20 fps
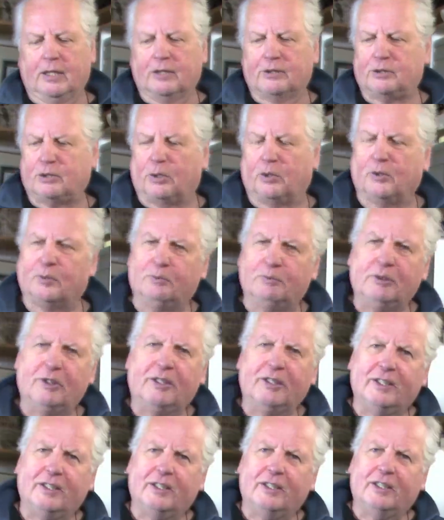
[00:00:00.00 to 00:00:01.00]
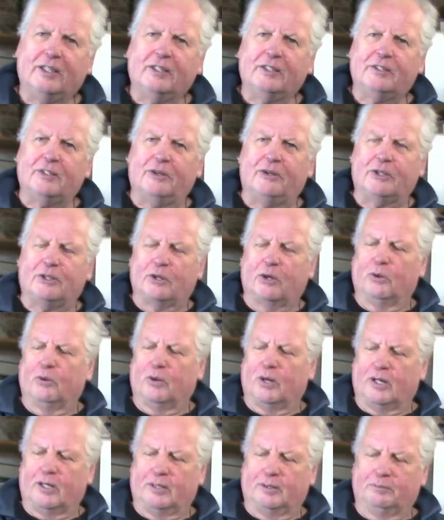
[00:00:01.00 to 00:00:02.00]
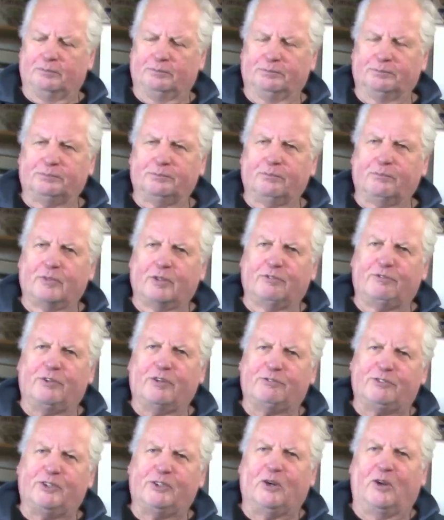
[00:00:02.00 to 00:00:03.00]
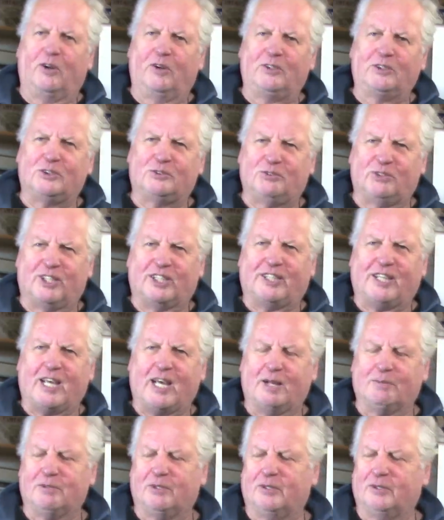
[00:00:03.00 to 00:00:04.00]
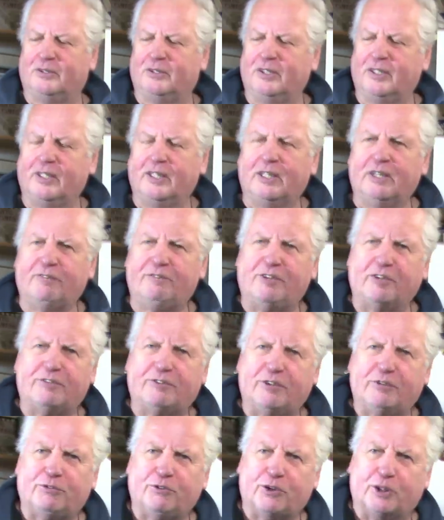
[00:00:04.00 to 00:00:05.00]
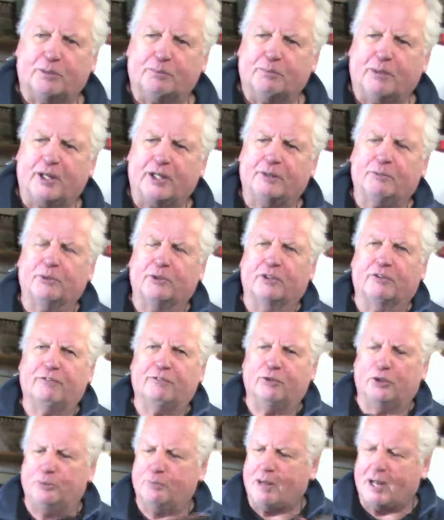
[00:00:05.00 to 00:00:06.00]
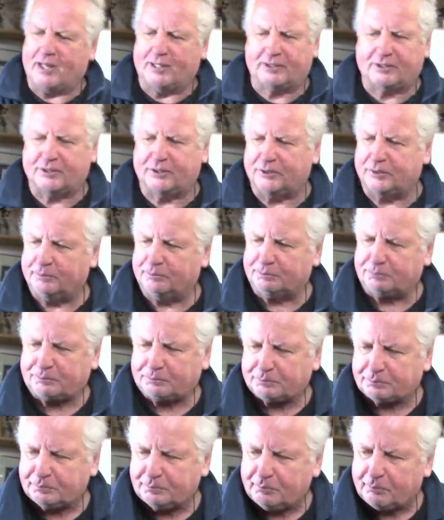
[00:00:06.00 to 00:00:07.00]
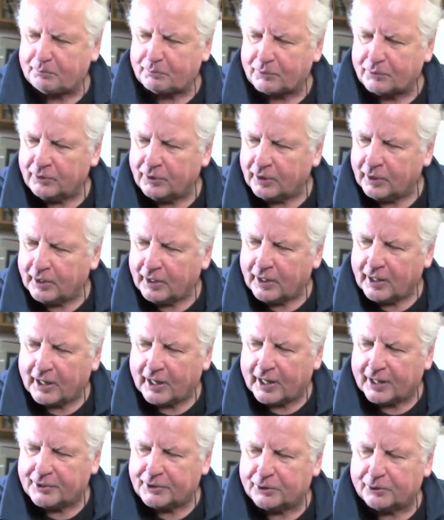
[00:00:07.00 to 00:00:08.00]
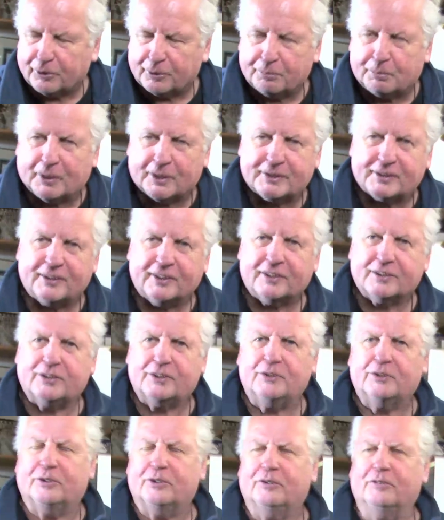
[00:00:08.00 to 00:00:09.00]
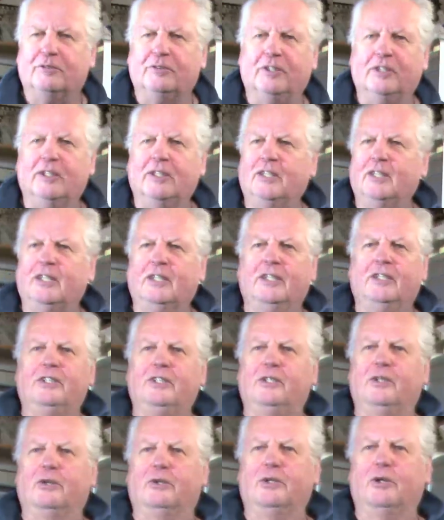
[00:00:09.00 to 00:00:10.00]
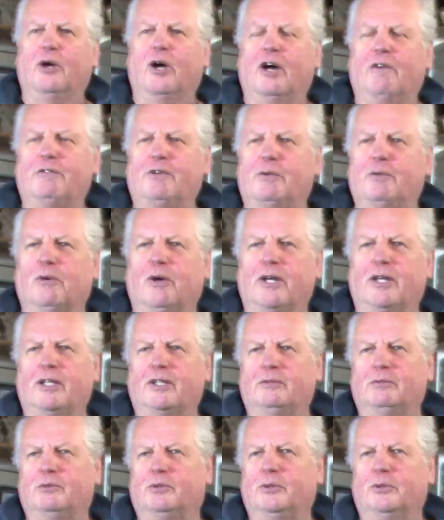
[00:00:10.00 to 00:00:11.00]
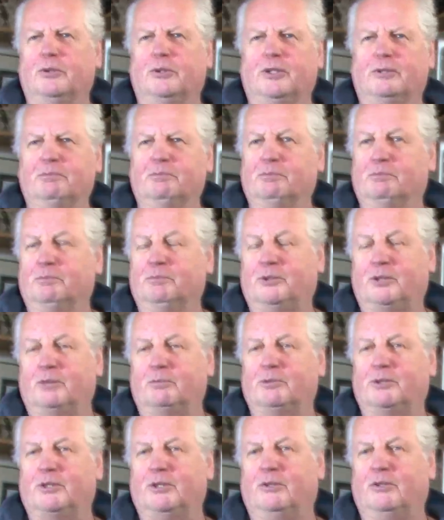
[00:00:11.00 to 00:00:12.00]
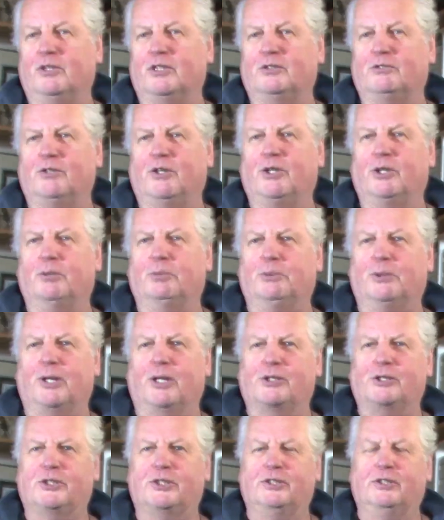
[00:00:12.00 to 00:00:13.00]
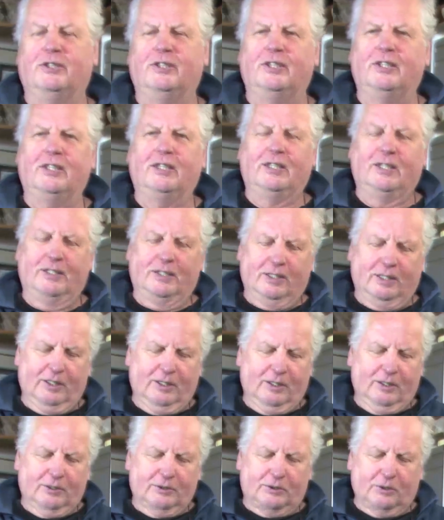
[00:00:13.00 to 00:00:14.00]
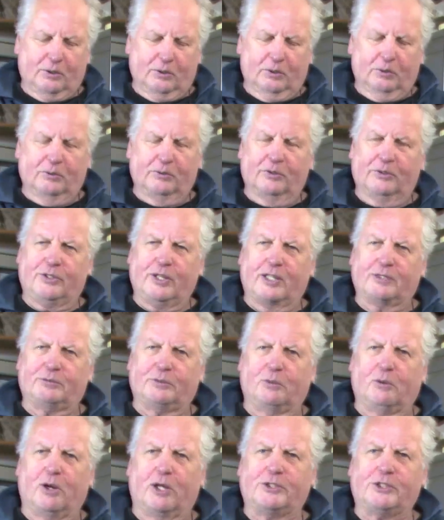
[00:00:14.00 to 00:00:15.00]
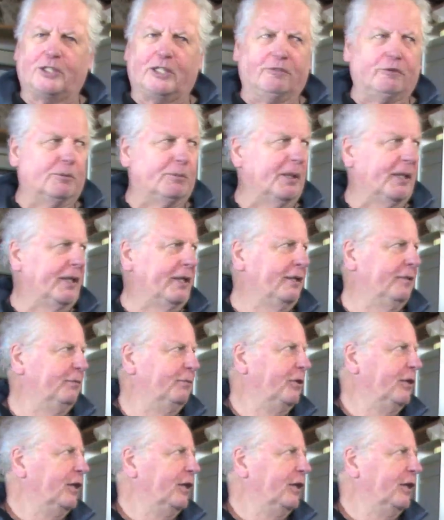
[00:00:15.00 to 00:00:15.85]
So, there you go. $50 for the camera, $50 for the mic with a Furmaster, and you're in business. You can, you're off and running doing some serious video production. So, thanks for watching, everybody.